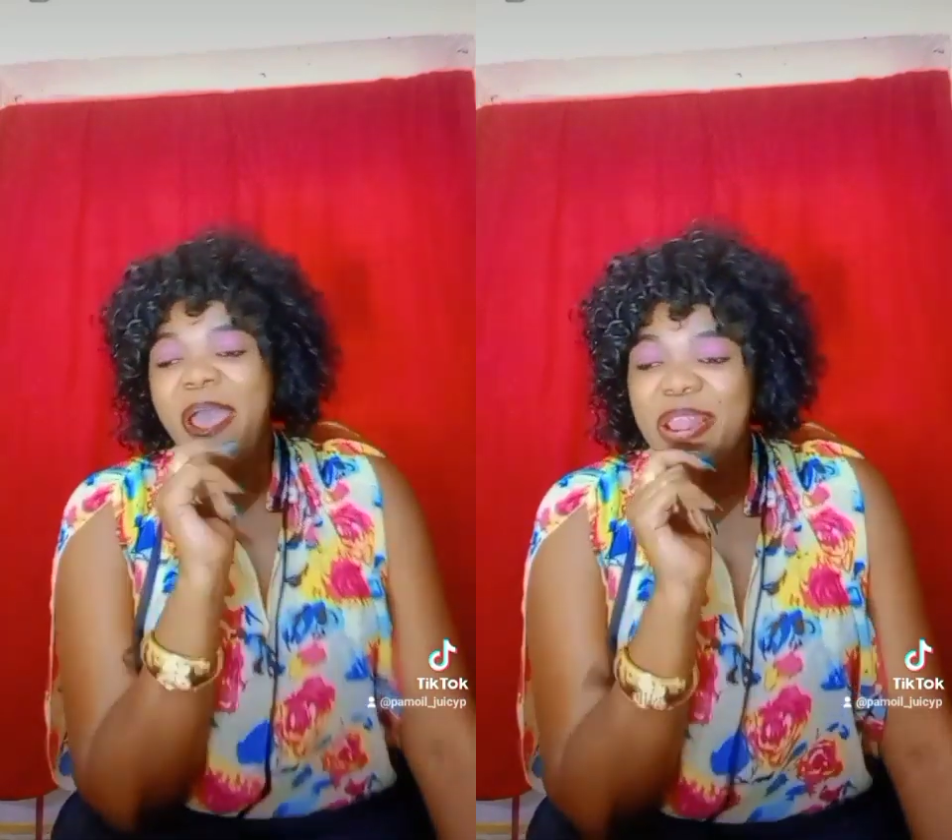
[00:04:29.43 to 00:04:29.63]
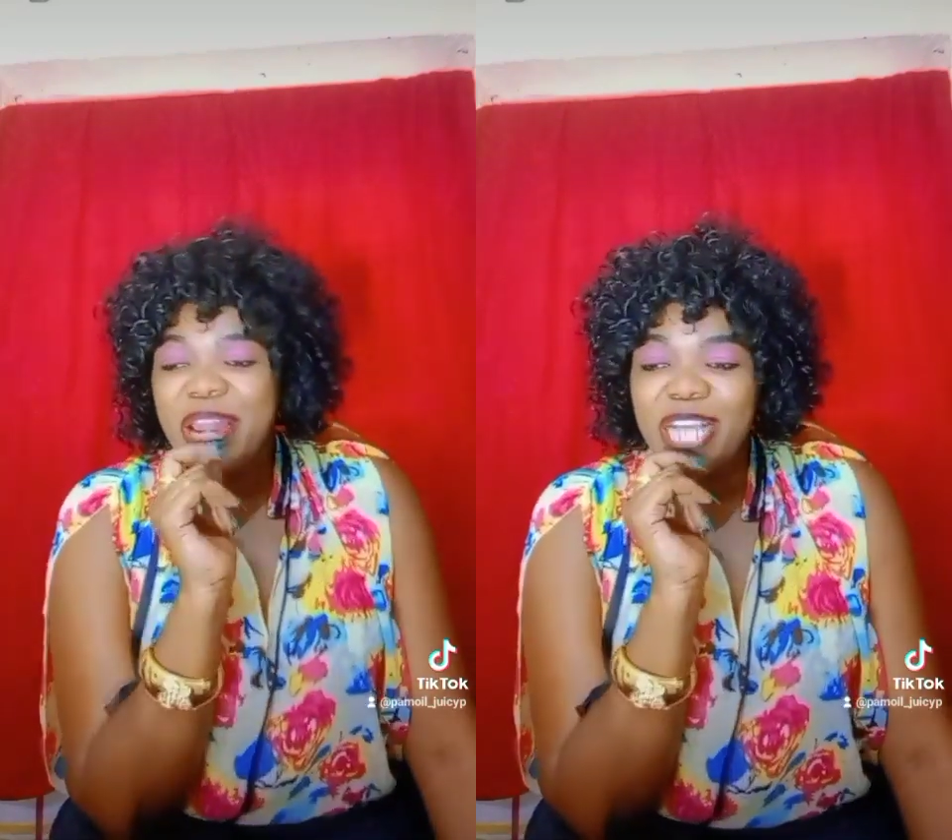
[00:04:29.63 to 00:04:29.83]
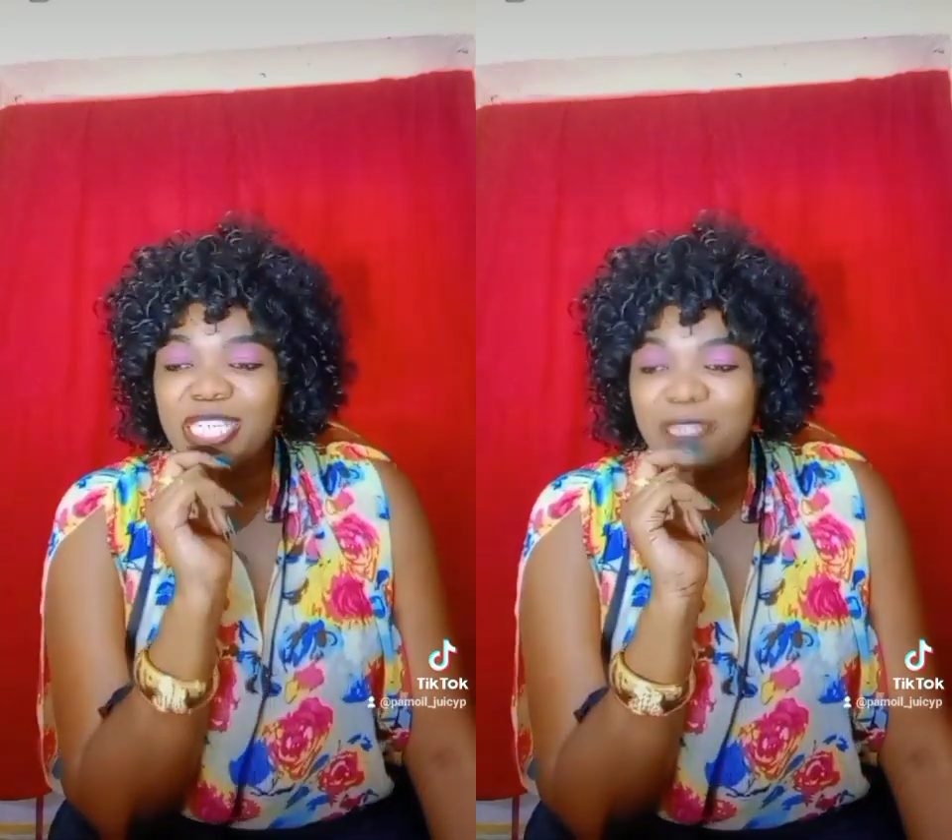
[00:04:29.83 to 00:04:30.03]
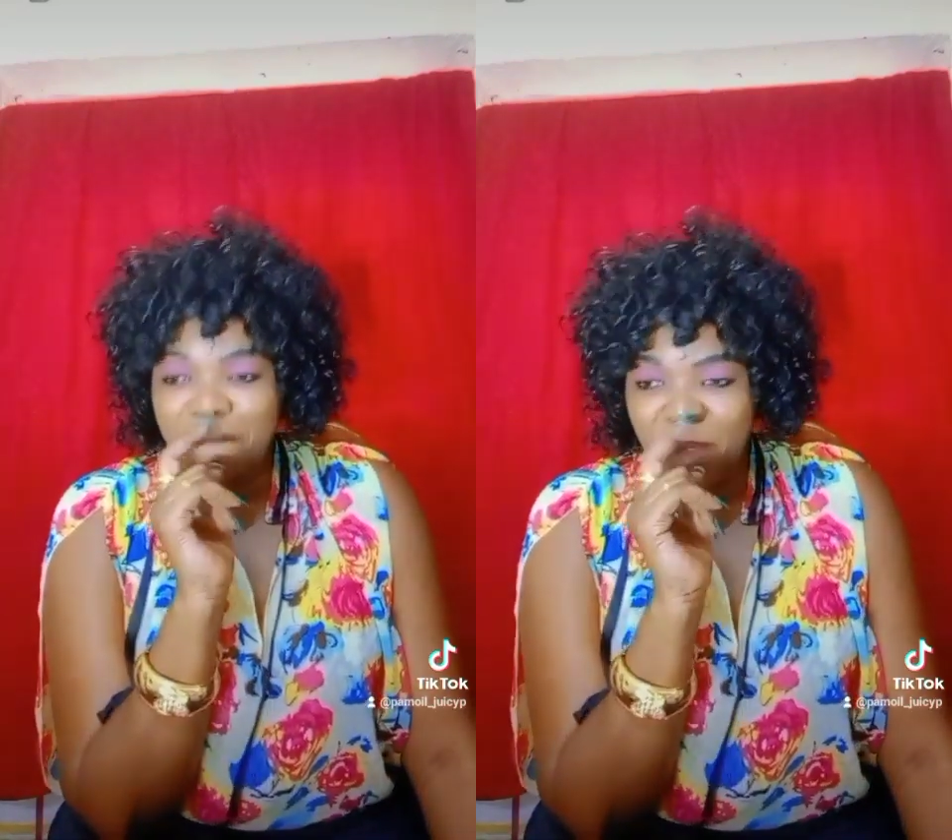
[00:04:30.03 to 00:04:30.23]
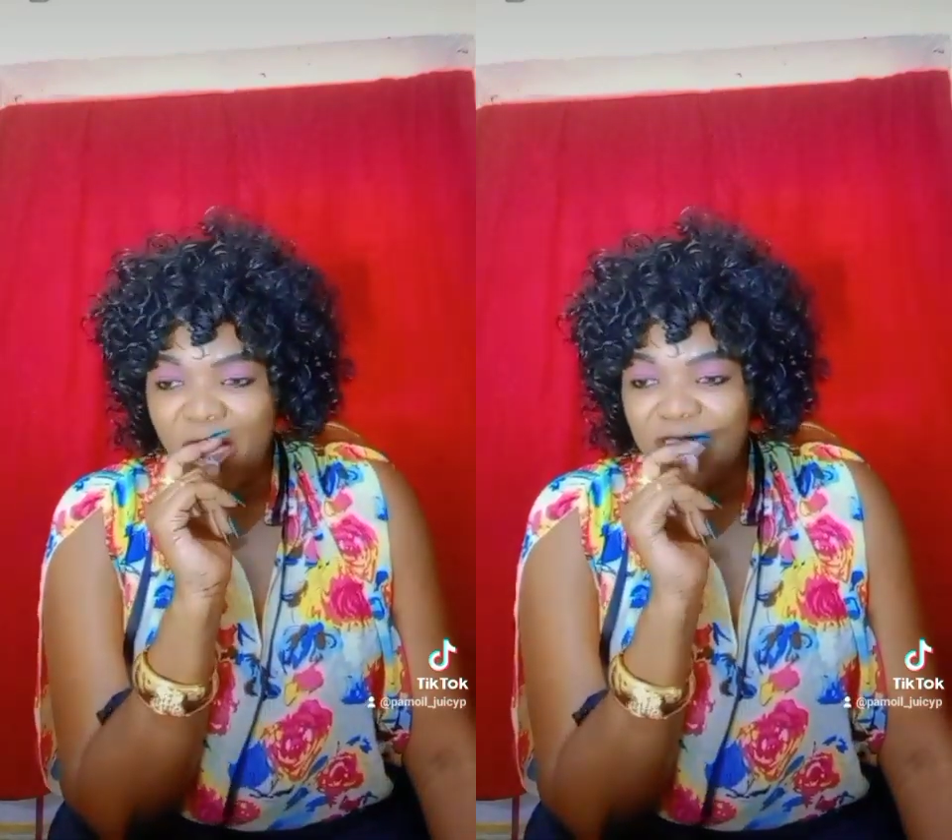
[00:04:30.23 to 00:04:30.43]
Next
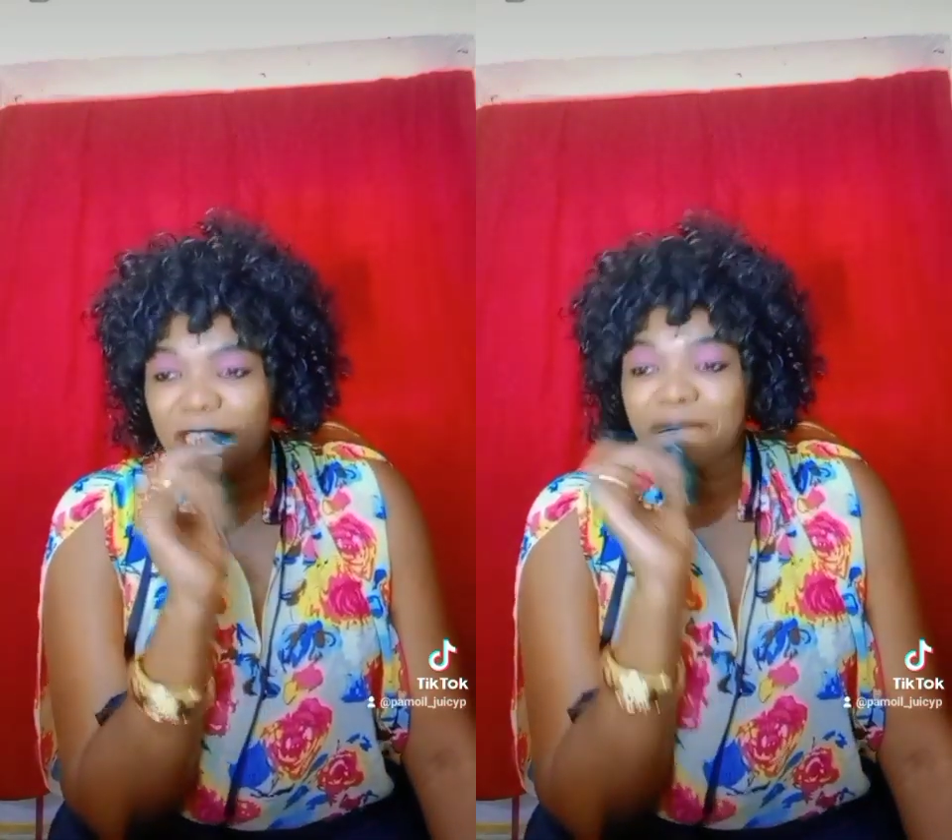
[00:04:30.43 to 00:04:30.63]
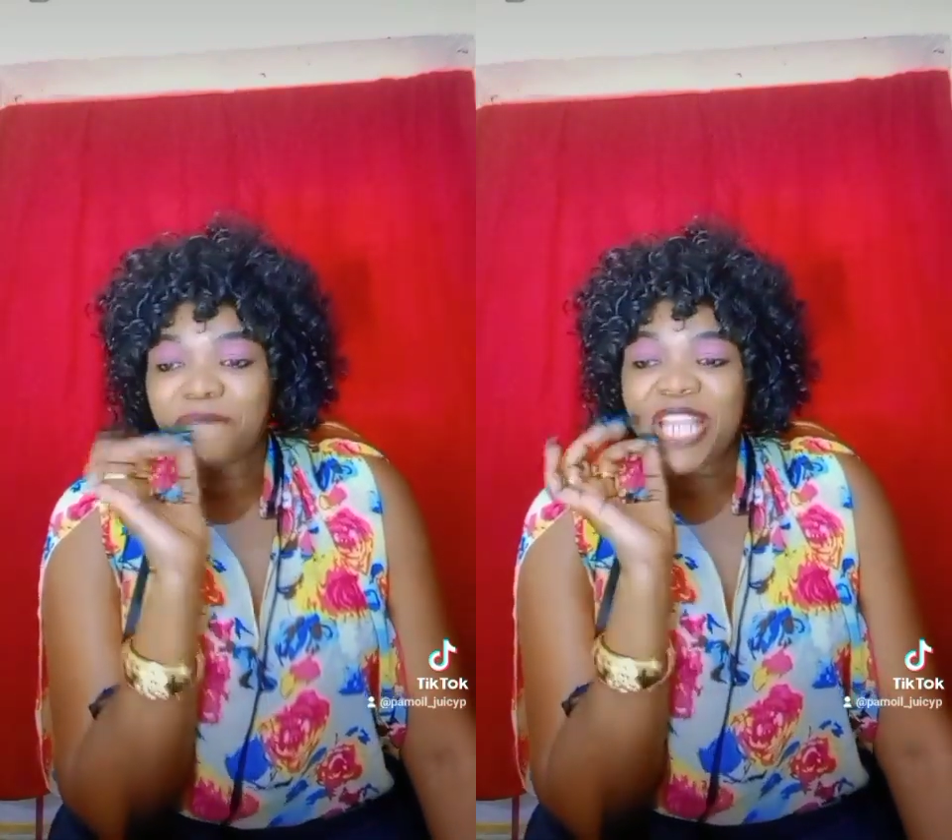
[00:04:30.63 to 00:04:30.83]
point,